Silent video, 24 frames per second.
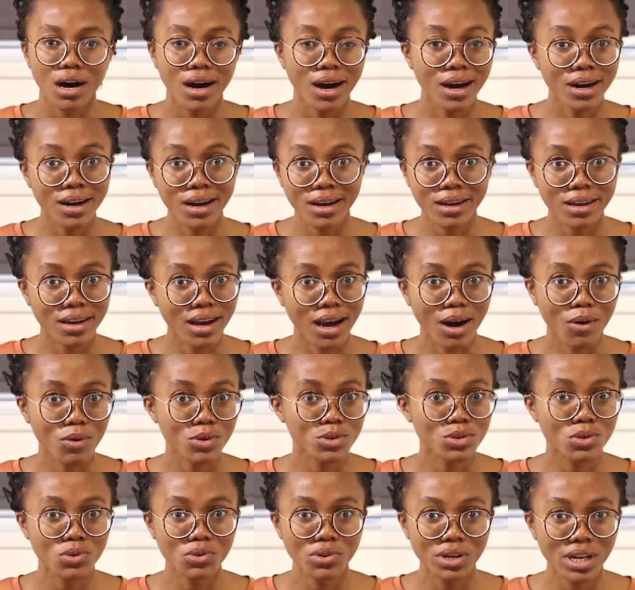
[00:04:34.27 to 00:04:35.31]
And I, I
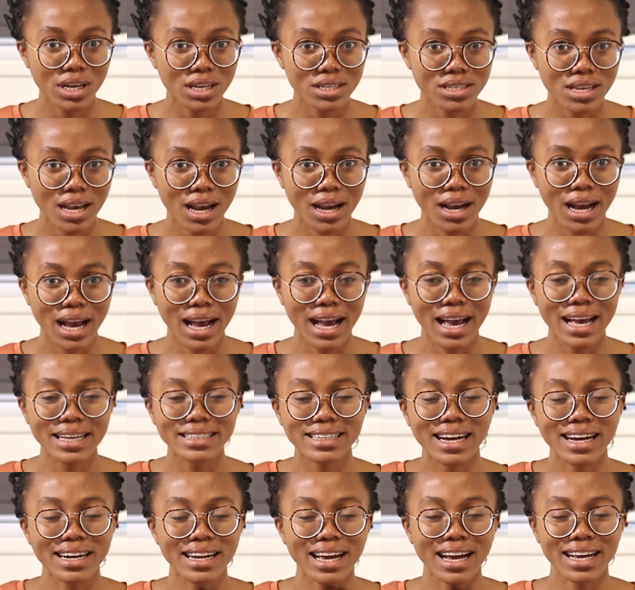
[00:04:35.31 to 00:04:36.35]
was clueless. I, I
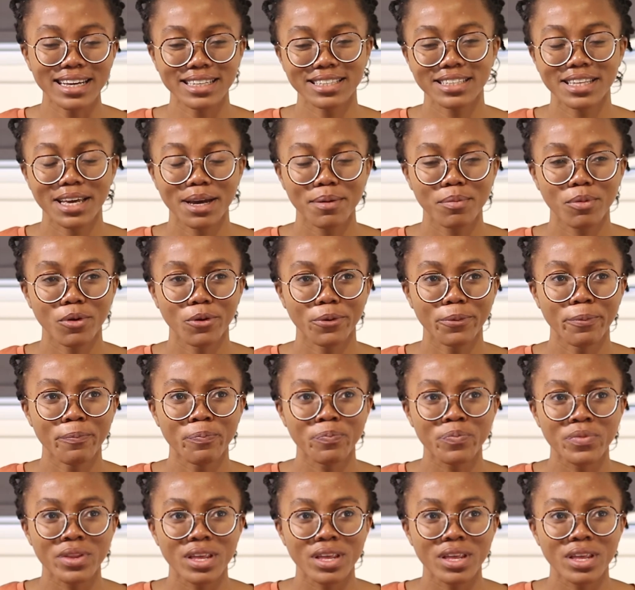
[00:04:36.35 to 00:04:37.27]
had an idea, but